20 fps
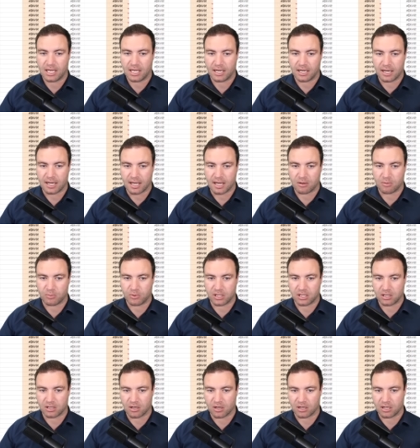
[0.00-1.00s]
Now we can
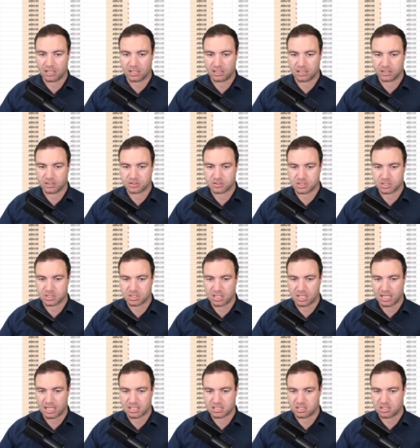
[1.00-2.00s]
go electrician
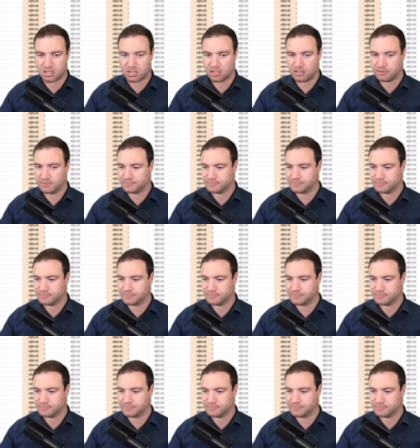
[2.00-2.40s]
SEO.